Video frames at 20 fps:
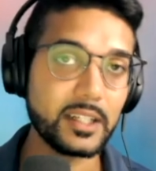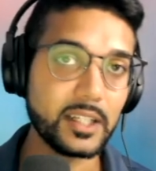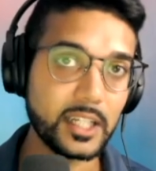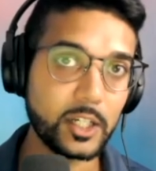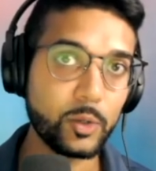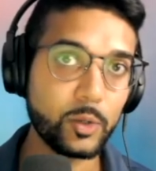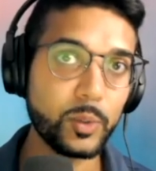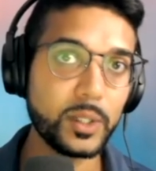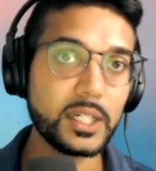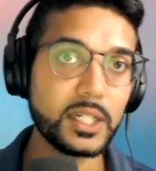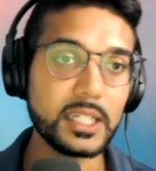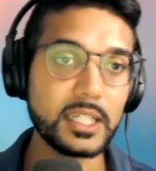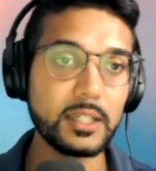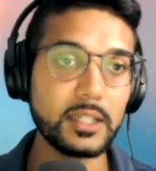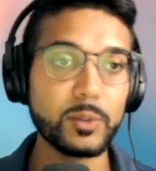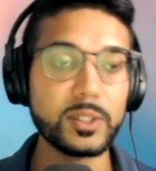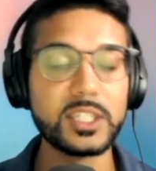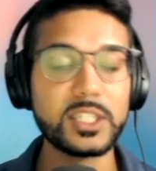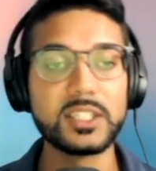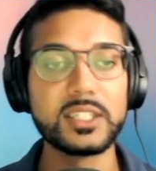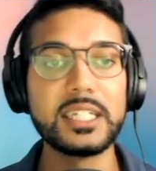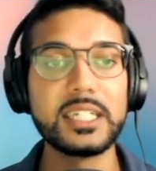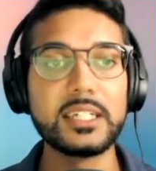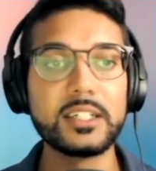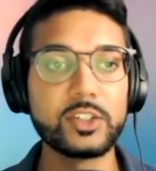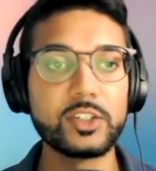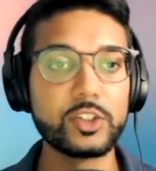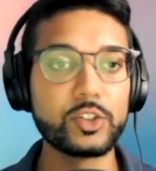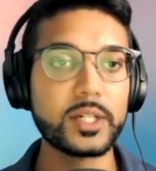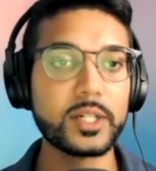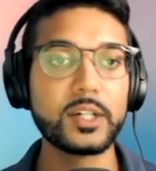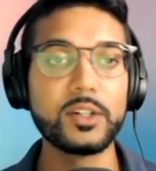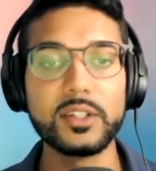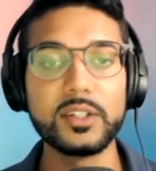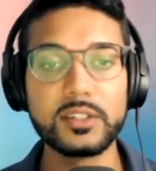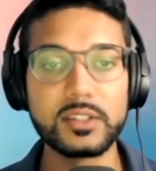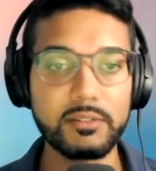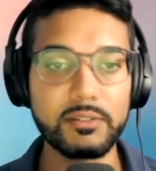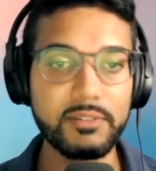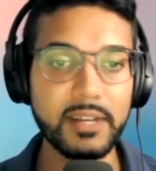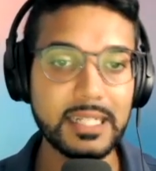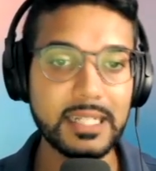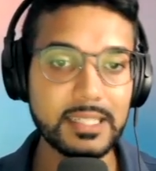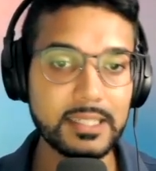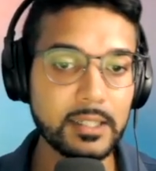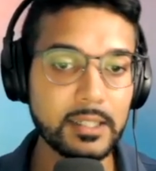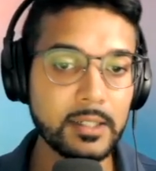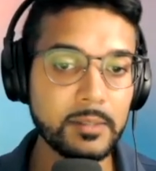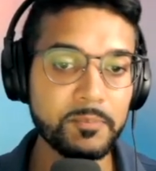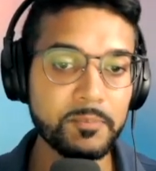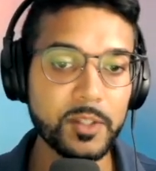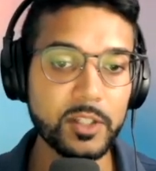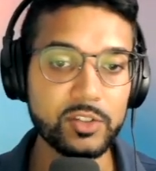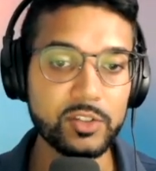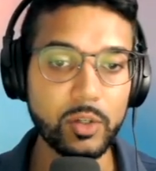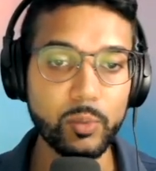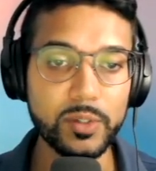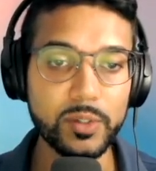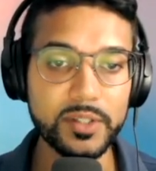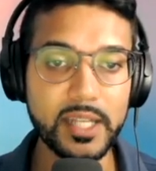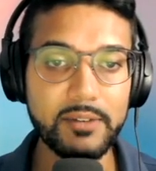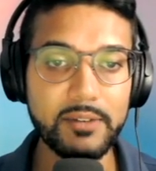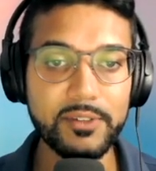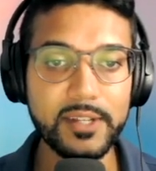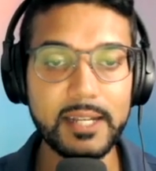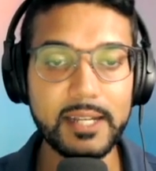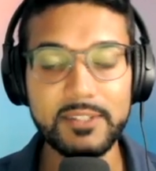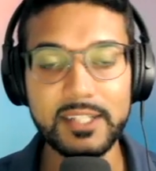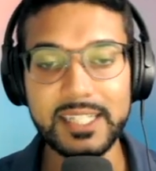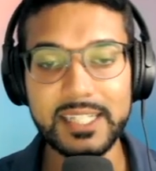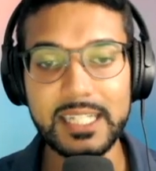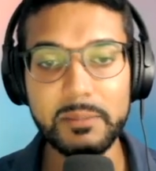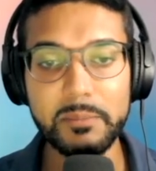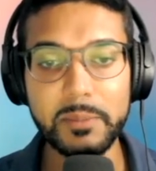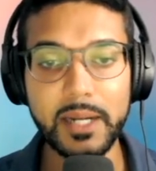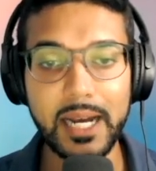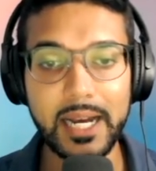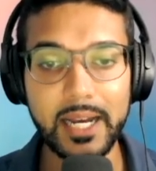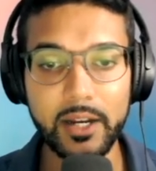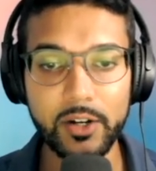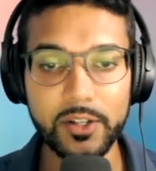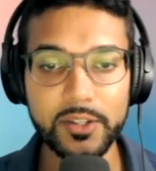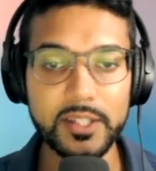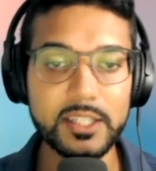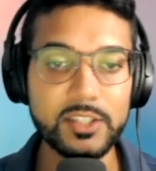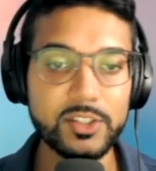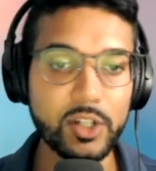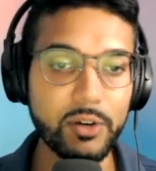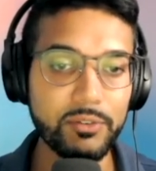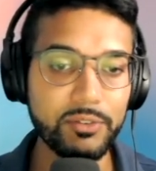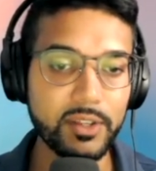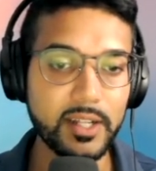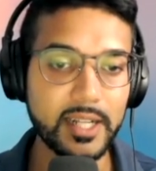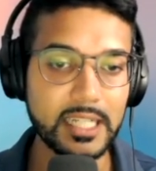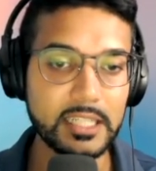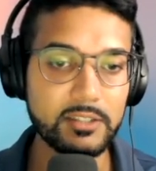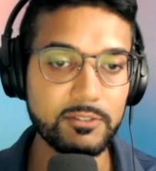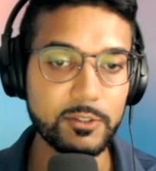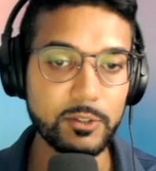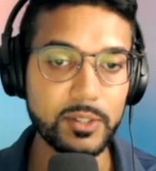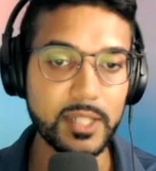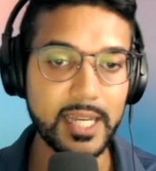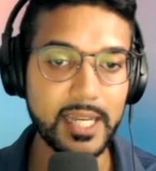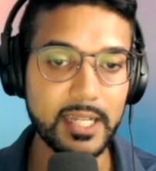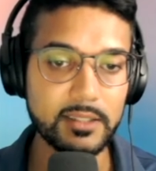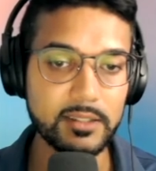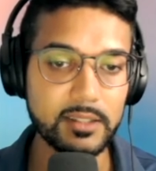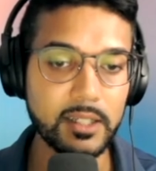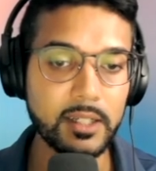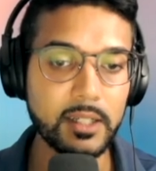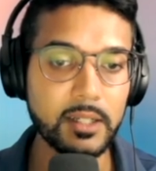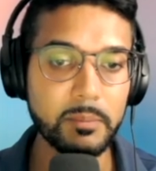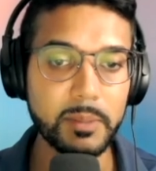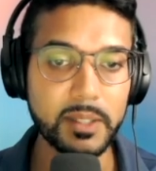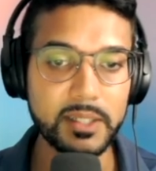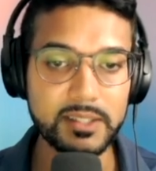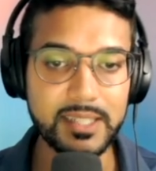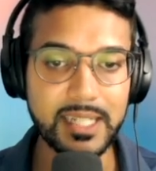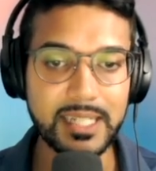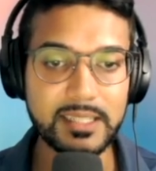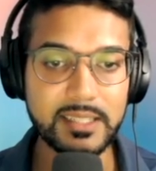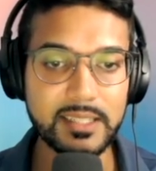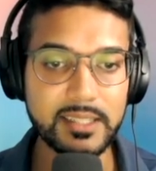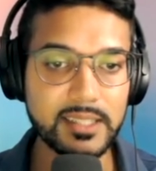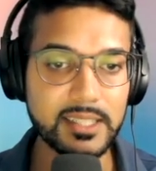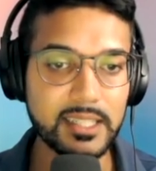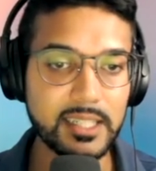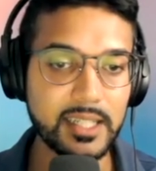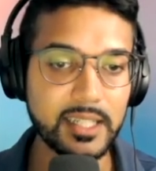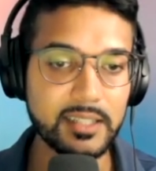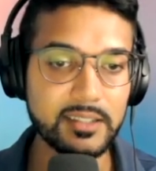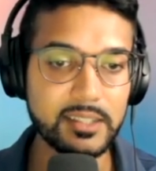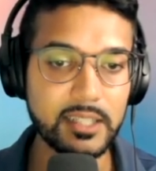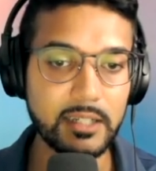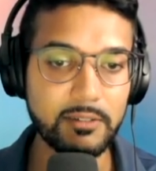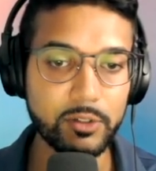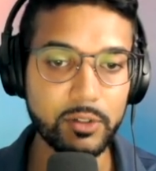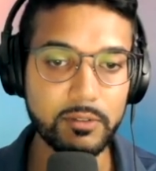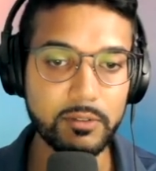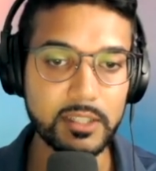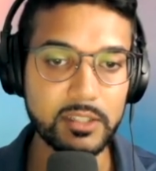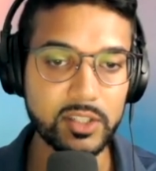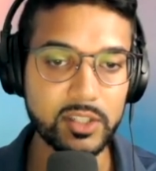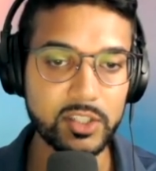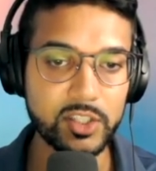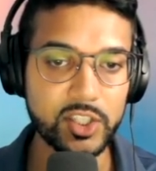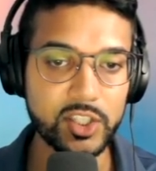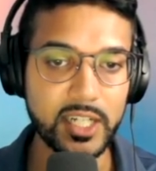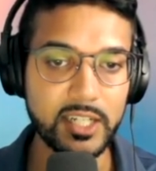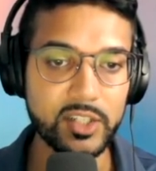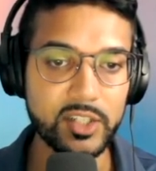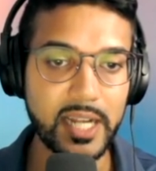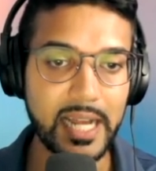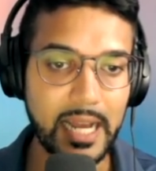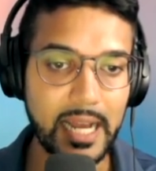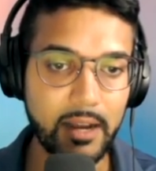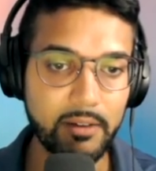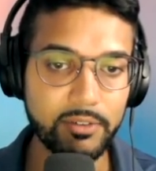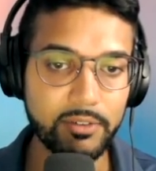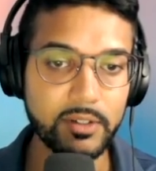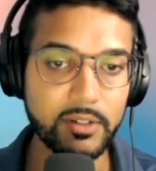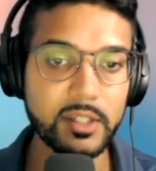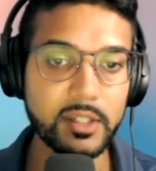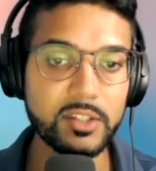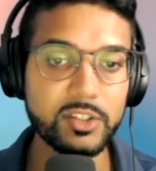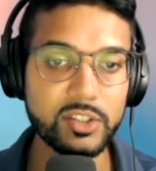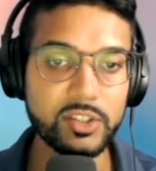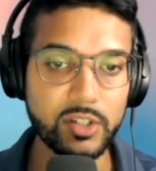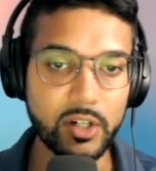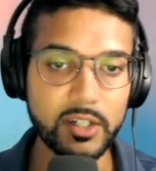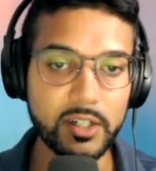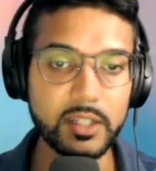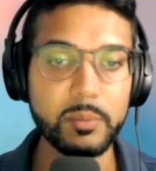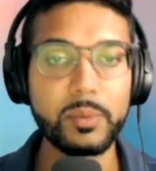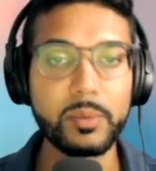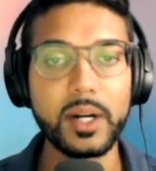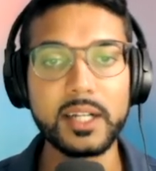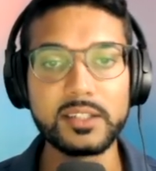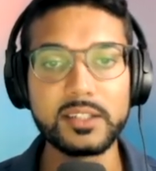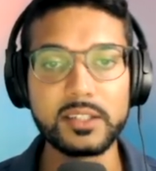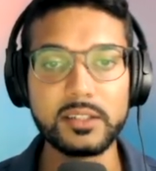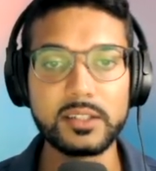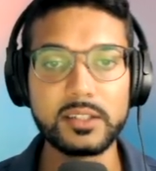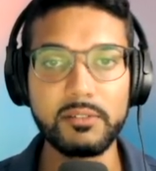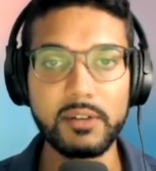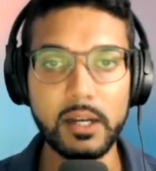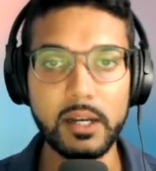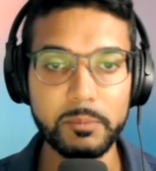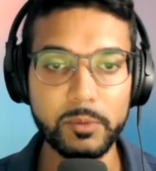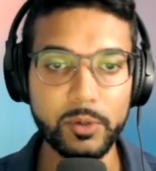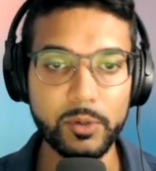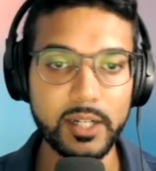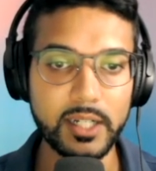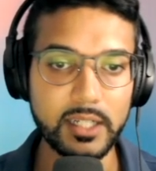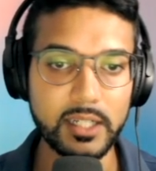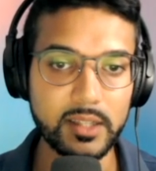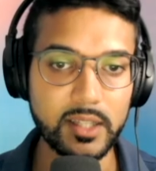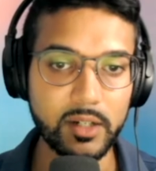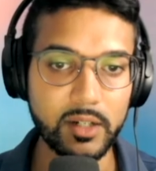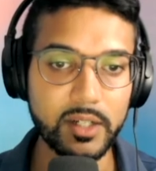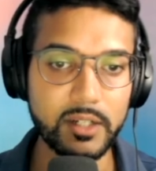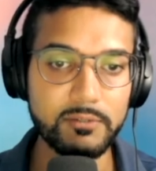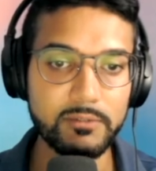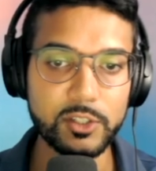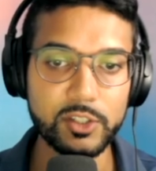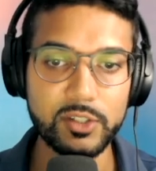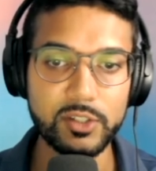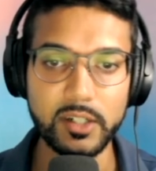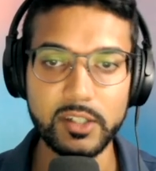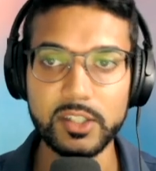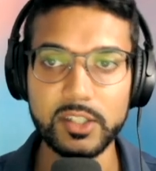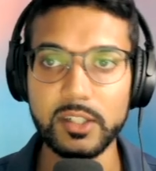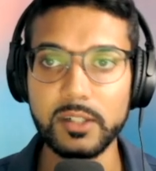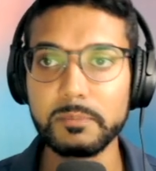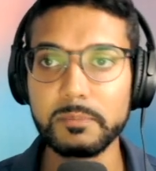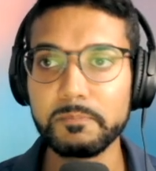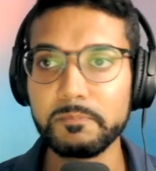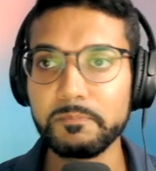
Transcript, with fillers: liquidity, which is needed to trigger this event. So we'll definitely have to keep an eye on this over the next few days, but it's nice to see that several of these exchanges have started the process of upgrading their infrastructure.